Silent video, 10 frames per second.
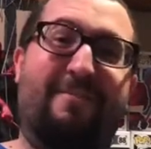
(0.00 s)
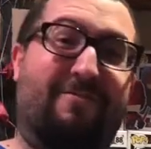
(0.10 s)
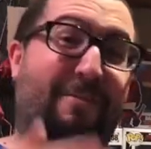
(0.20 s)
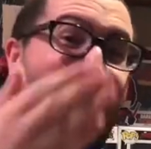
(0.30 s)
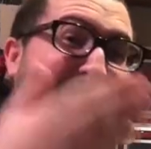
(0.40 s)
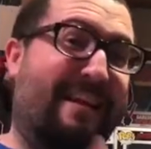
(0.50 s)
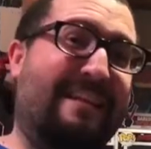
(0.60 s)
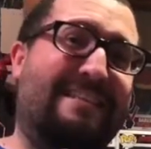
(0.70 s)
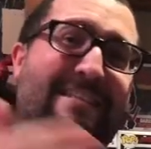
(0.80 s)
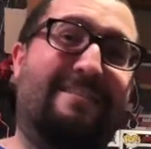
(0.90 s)
From
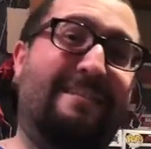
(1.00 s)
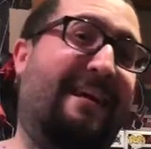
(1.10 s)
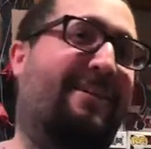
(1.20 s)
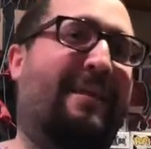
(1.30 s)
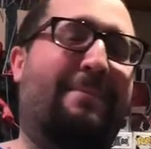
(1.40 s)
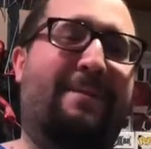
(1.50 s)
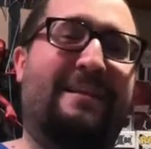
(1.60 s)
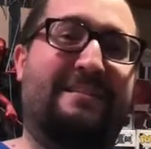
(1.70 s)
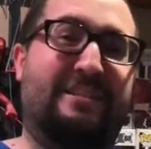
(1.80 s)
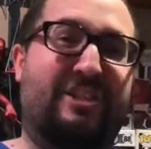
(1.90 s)
then till now, that
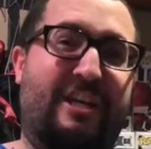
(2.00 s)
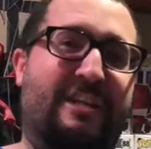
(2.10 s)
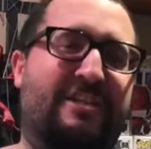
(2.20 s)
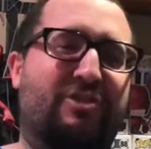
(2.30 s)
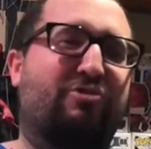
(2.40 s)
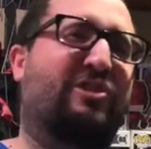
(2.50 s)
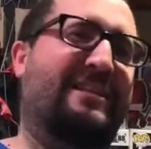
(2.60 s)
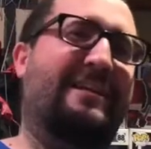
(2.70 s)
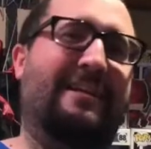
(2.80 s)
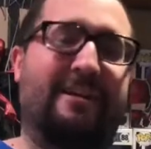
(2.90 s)
man's a change, and you
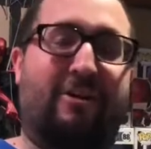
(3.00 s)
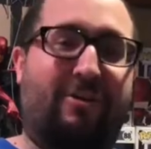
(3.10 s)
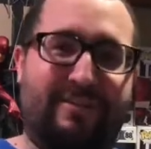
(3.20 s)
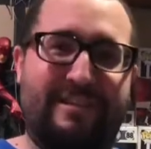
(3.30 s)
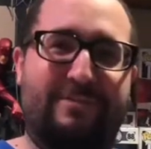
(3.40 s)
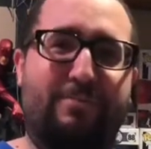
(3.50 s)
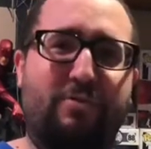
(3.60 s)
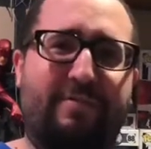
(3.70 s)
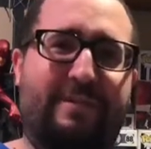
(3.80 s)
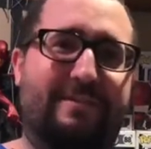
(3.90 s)
see it in all these
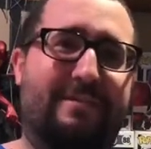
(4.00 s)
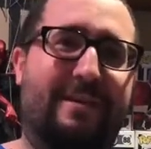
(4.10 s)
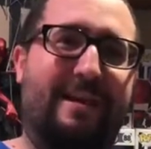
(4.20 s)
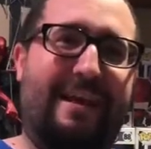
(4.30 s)
movies.